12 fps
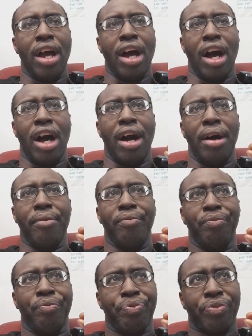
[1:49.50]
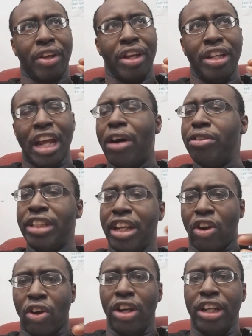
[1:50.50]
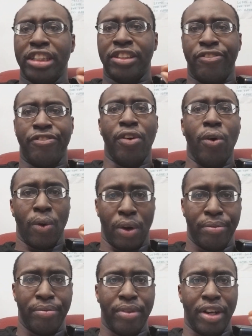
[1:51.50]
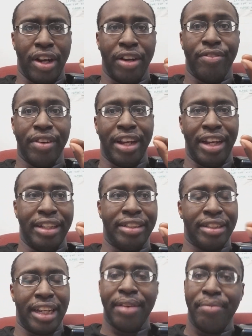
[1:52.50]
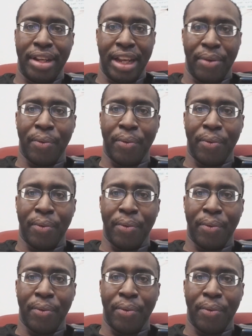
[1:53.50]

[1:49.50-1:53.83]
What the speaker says: That was the earliest form of a skim key,